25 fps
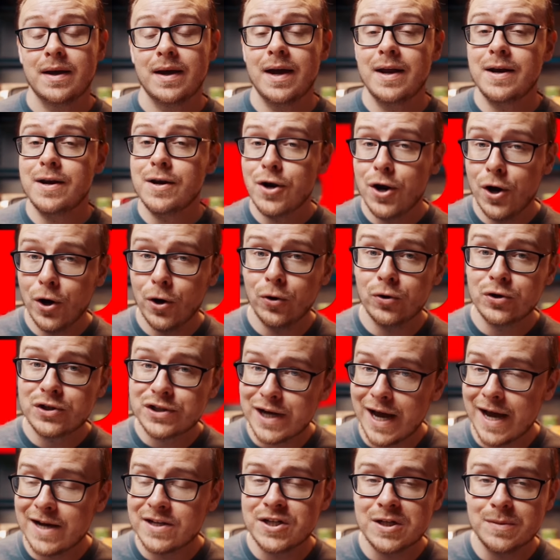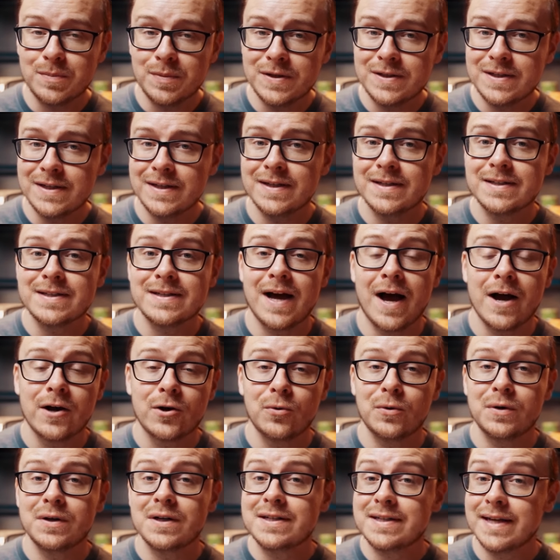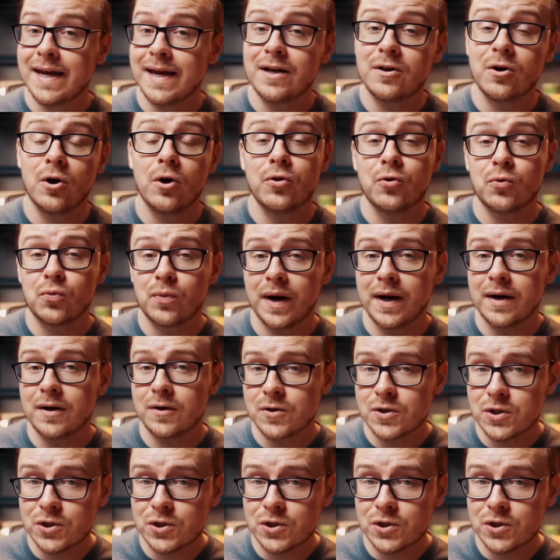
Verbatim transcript: And no, ChatGPT is not going to take all the writers'